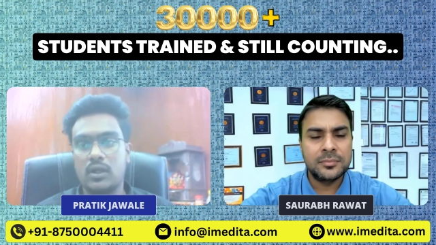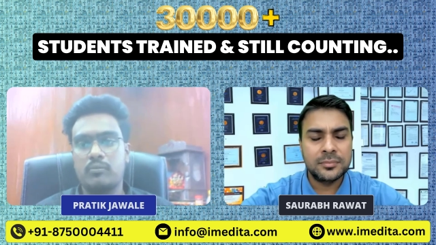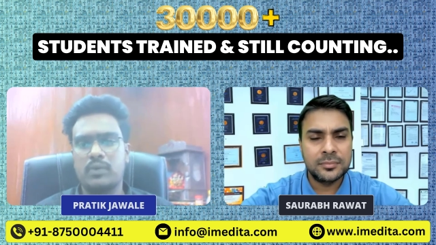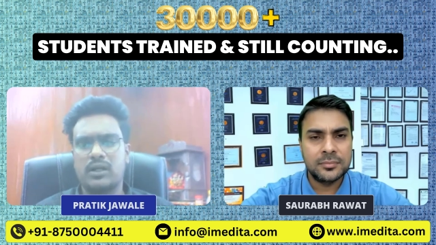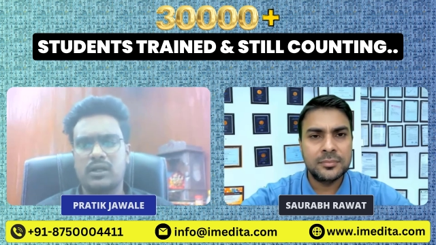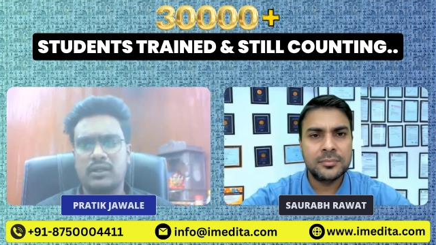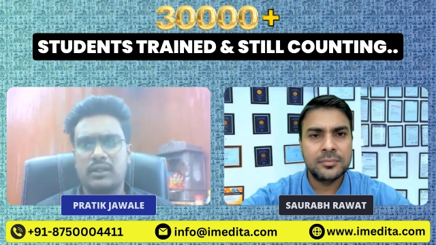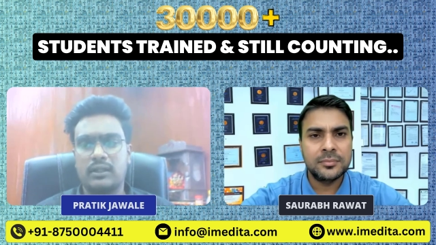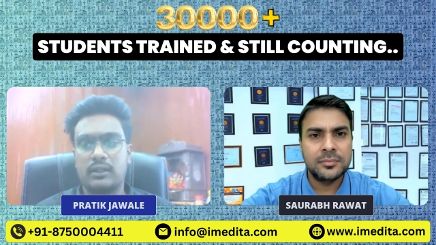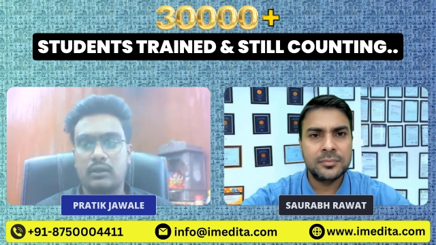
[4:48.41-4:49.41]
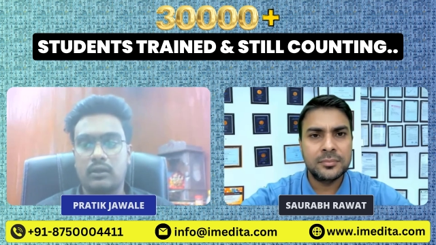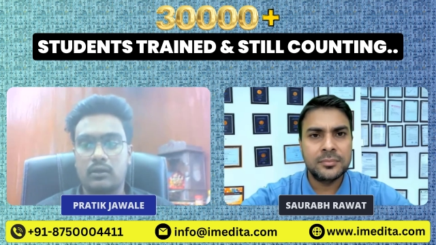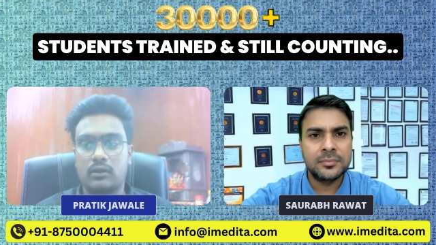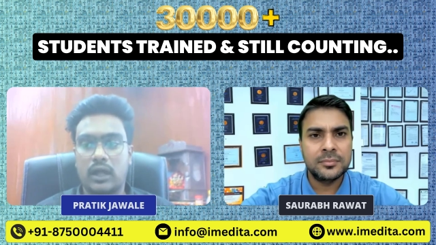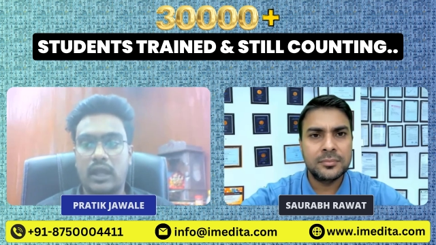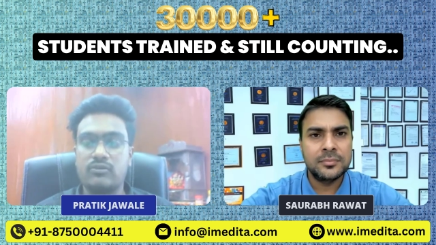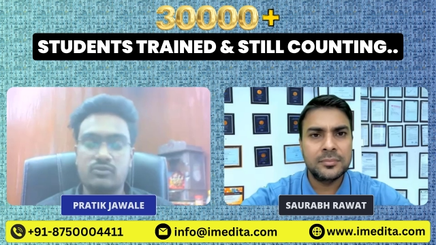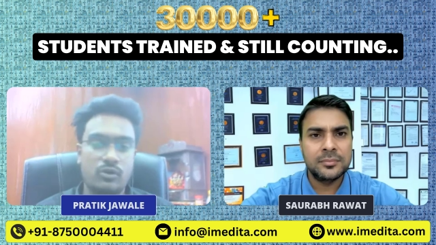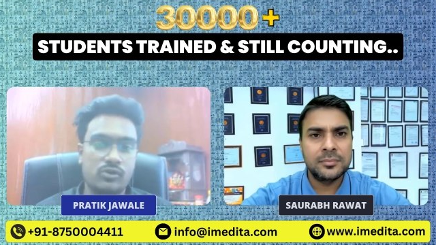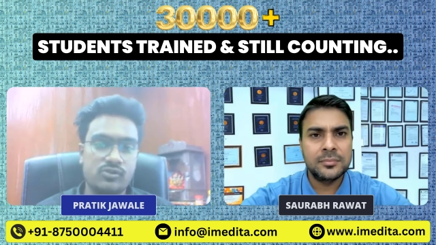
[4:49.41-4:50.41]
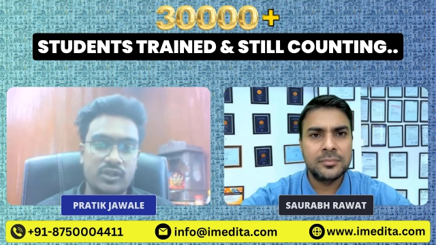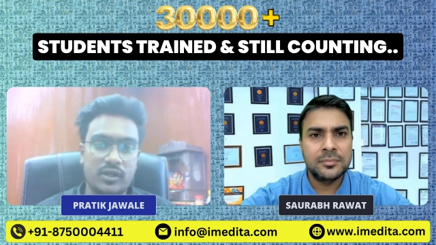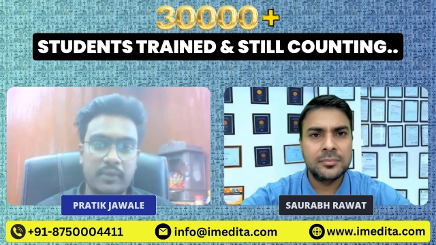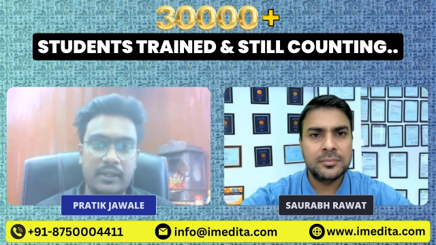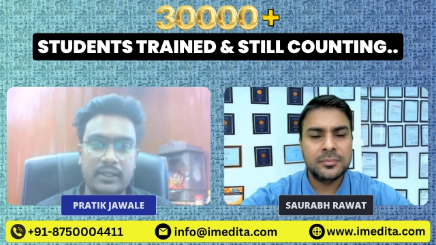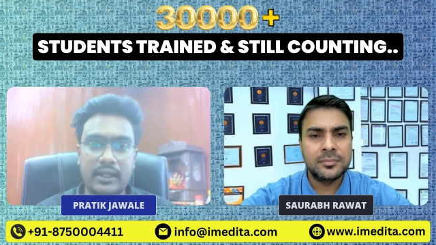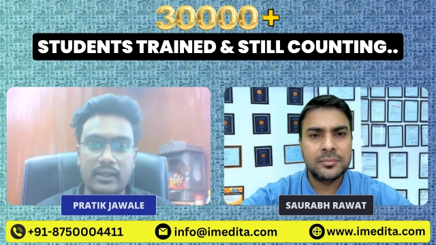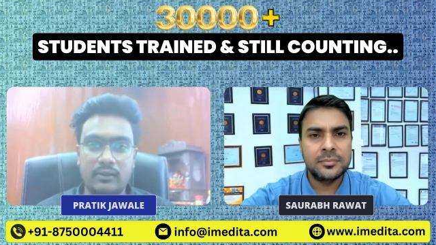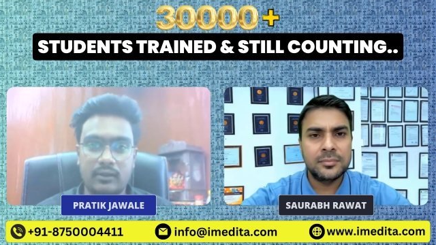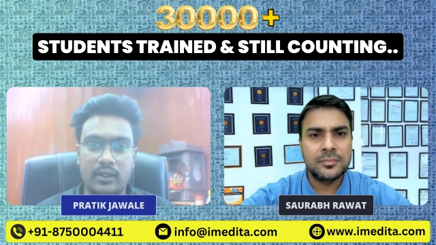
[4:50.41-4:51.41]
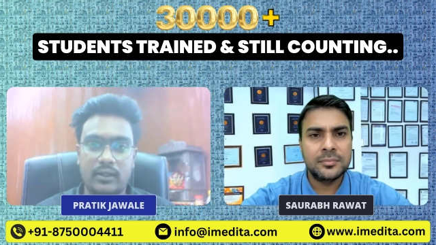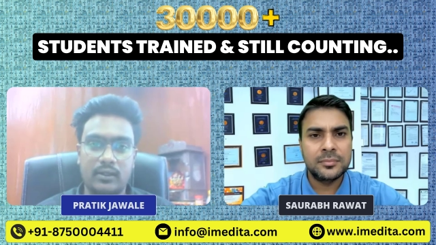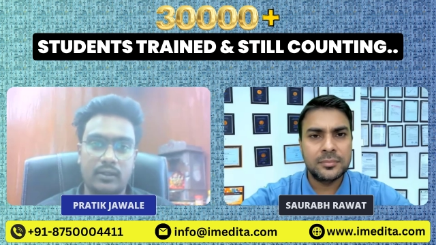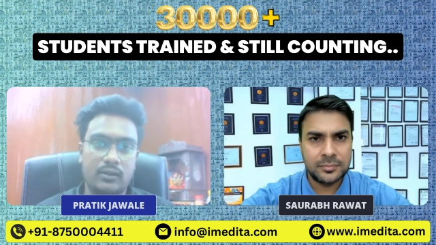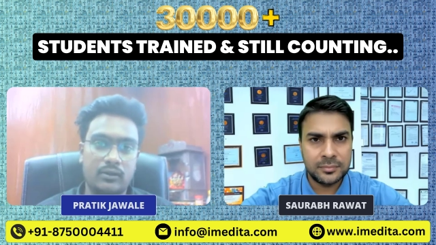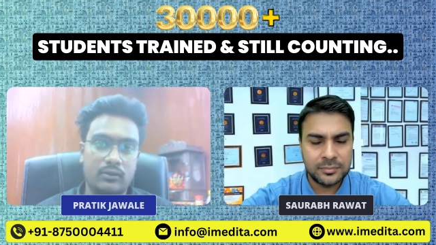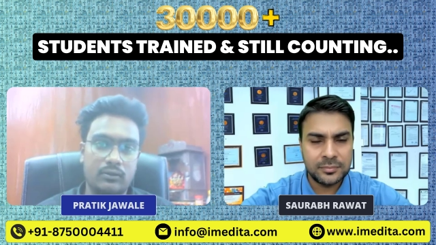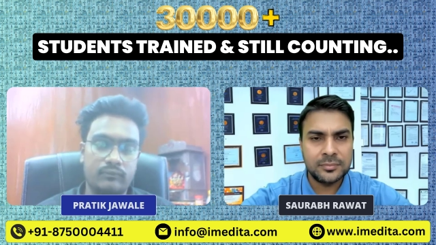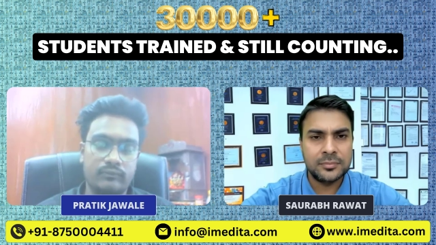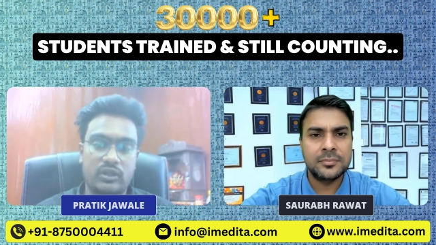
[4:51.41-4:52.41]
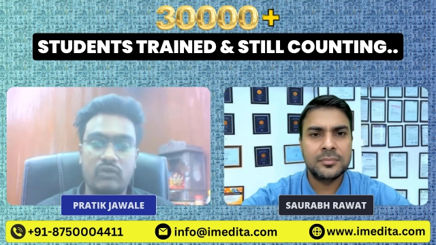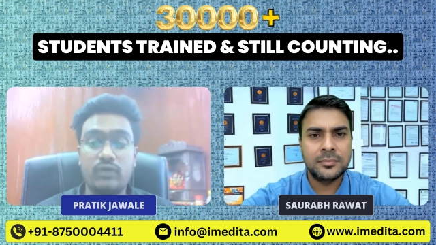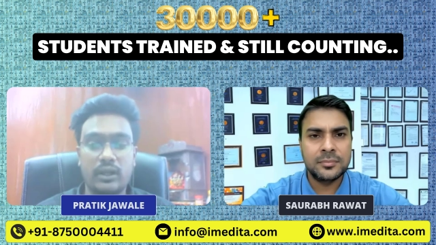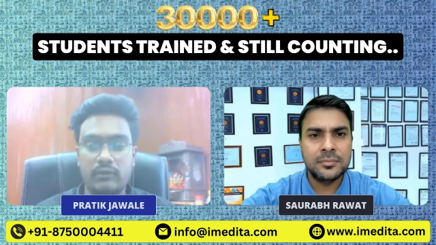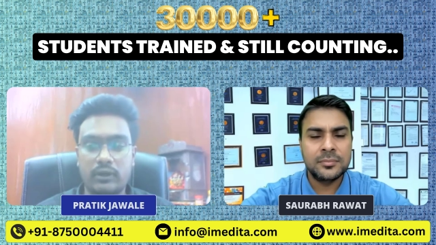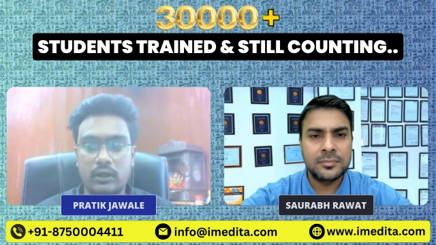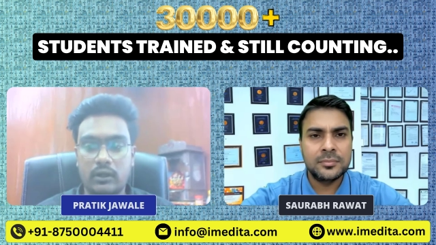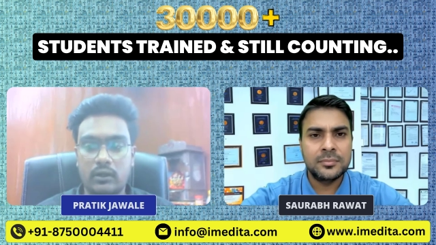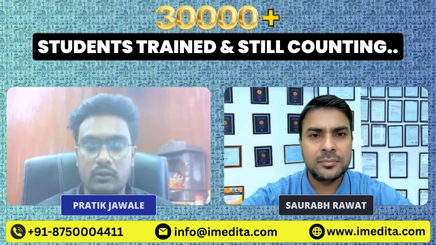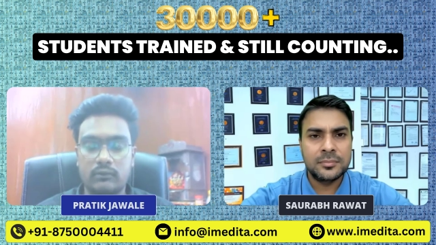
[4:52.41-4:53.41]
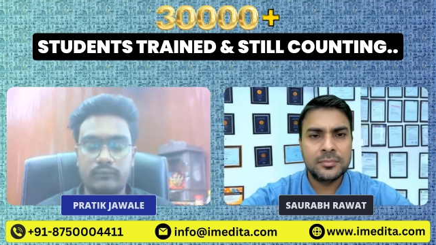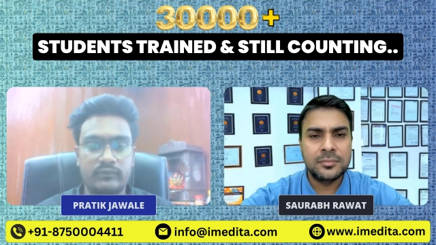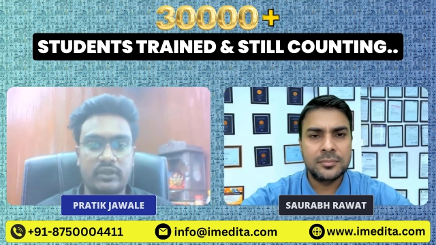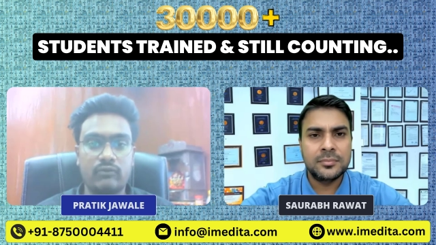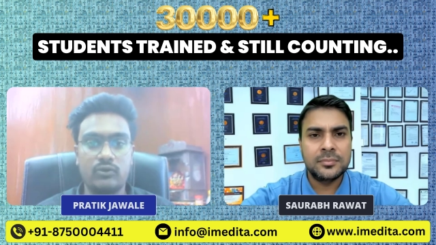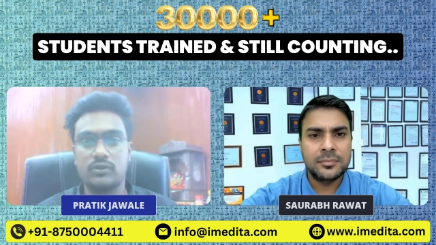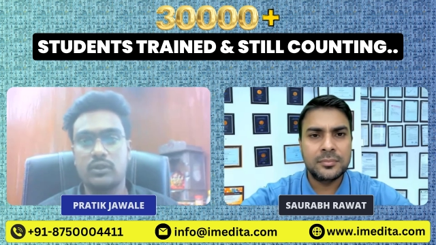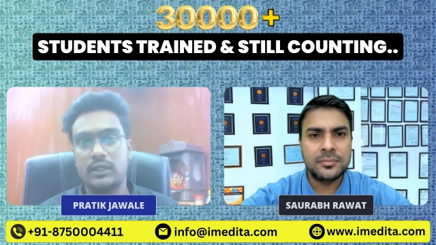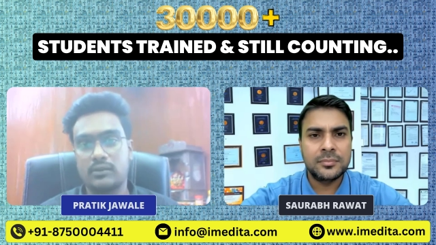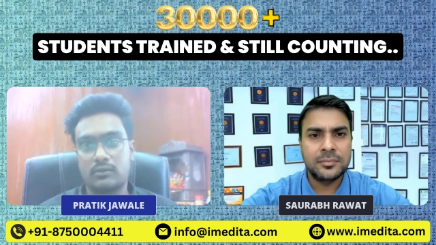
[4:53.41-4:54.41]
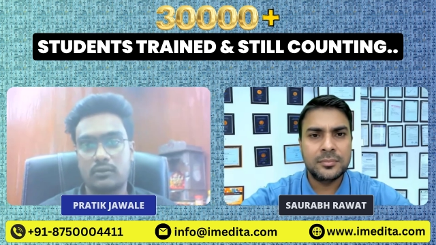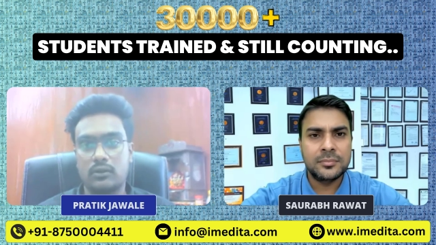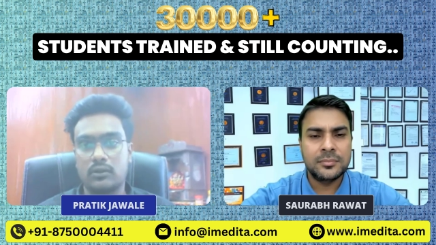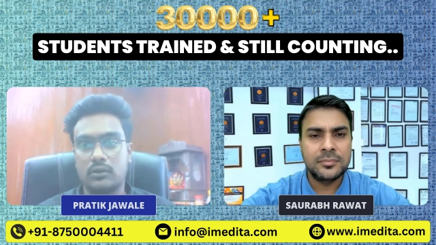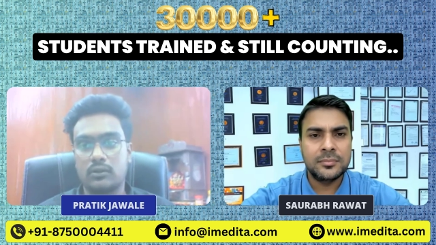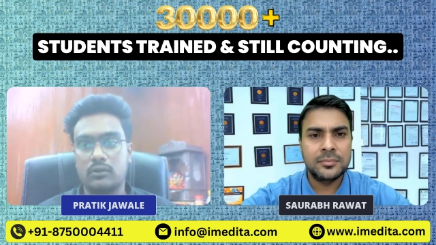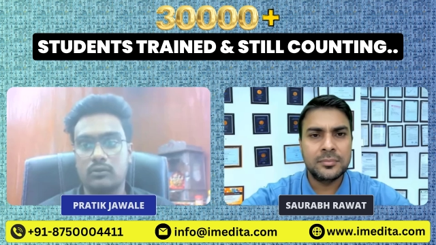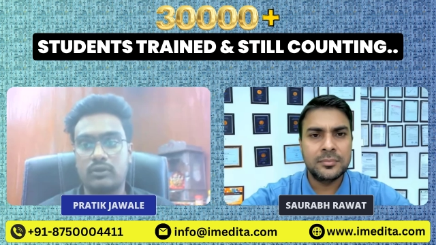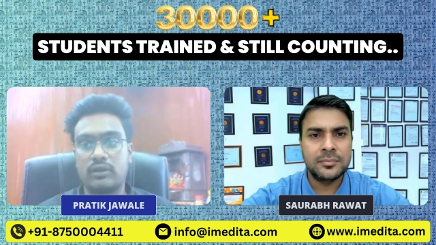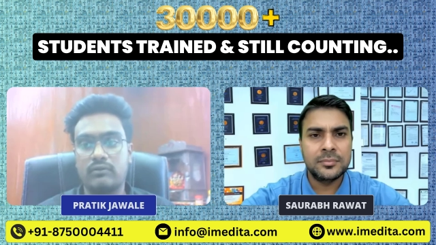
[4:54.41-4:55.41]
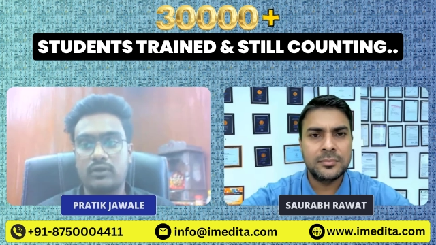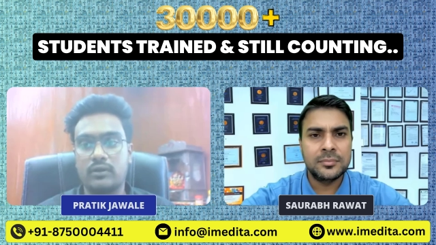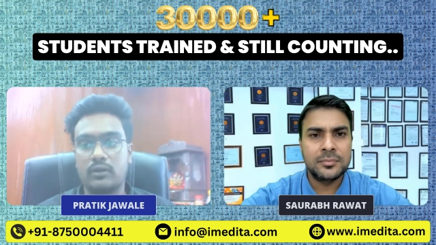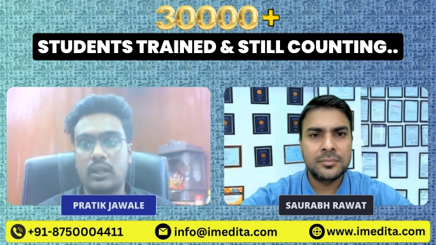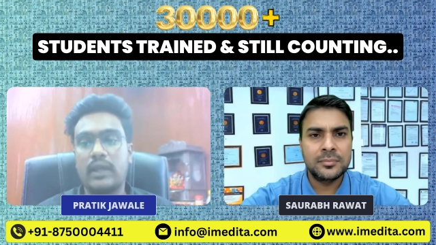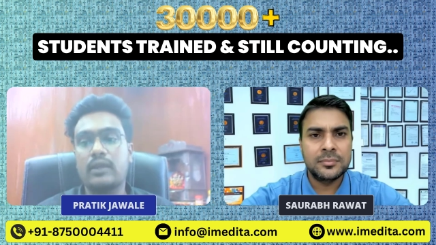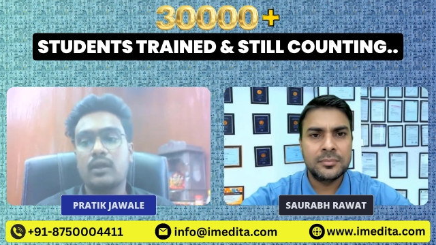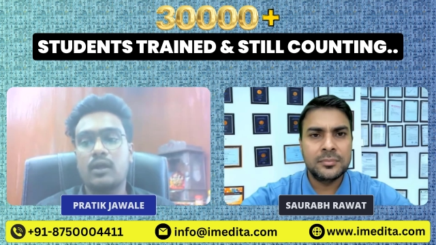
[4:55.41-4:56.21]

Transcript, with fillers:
Speaker 1: But uh, uh, I used to also come at night, and uh, whenever uh, there was uh, like, uh, whenever like